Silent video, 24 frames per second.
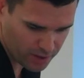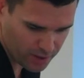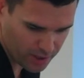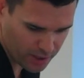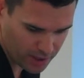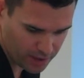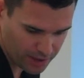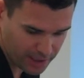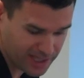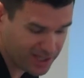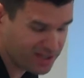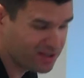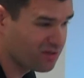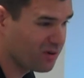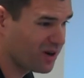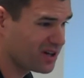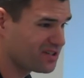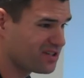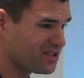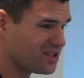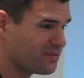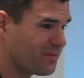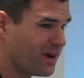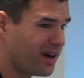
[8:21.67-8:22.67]
Uh, any
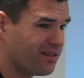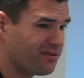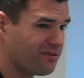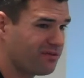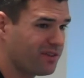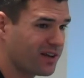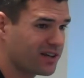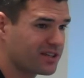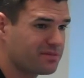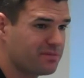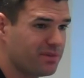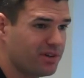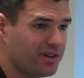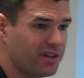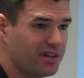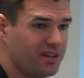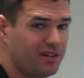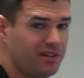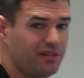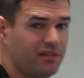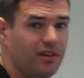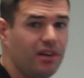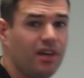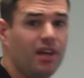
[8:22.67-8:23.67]
questions about flexibility,
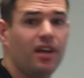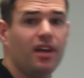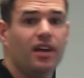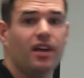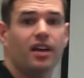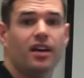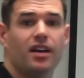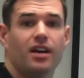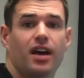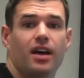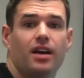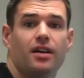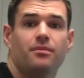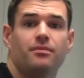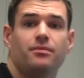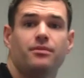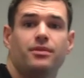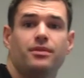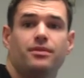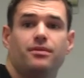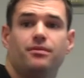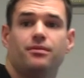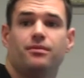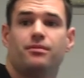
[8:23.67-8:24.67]
um,
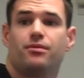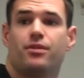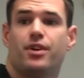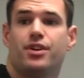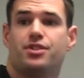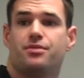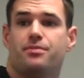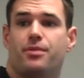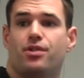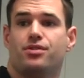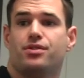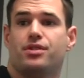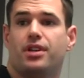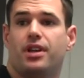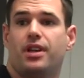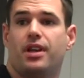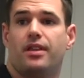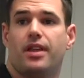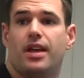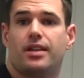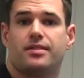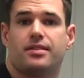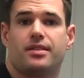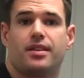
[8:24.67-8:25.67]
range of motion, any
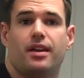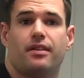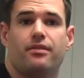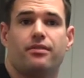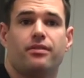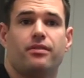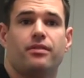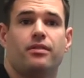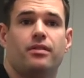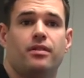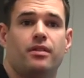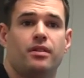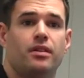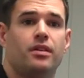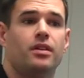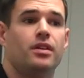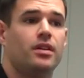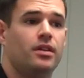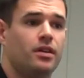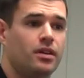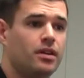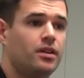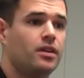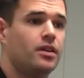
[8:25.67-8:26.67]
of that stuff?
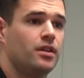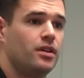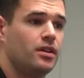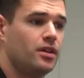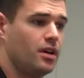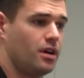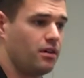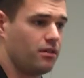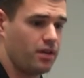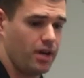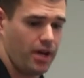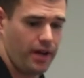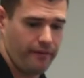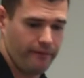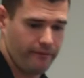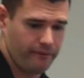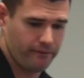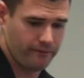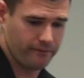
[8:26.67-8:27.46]
Okay.